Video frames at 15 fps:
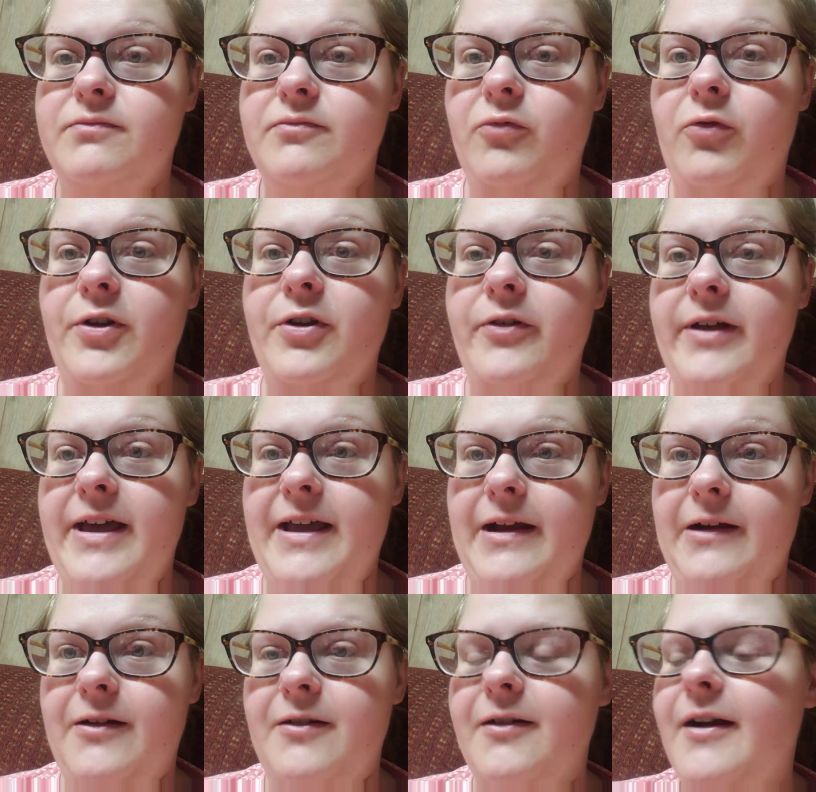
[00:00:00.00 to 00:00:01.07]
royal
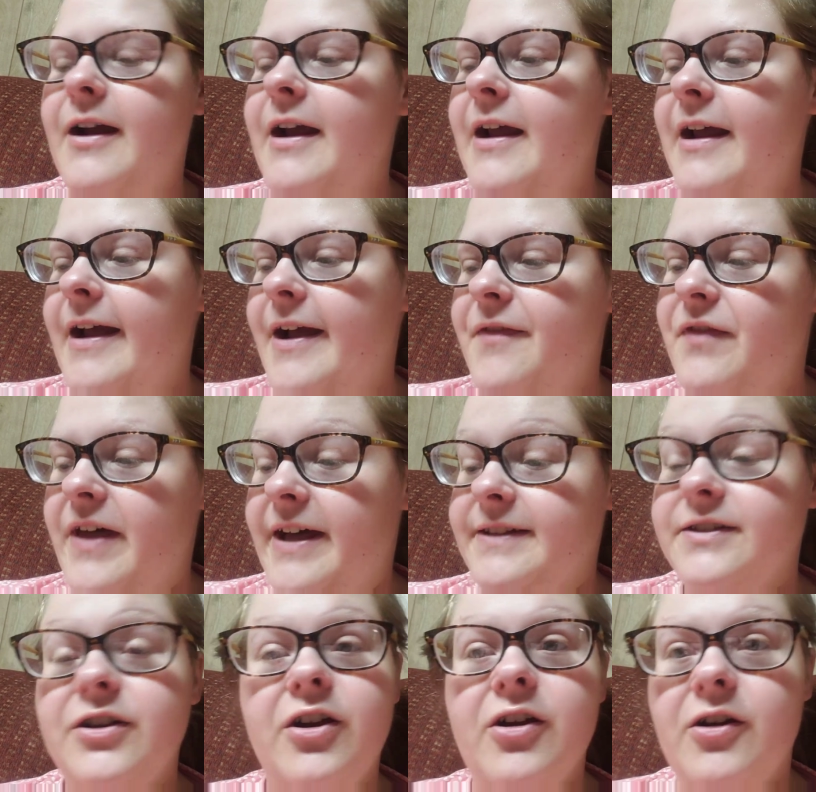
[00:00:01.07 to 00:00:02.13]
heir, and
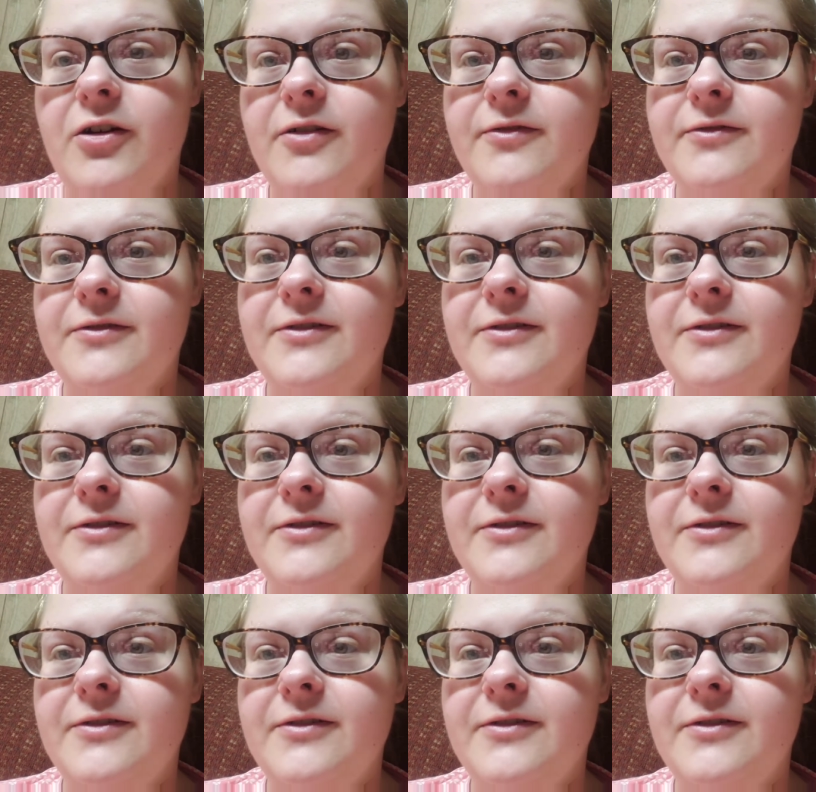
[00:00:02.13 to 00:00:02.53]
that's her.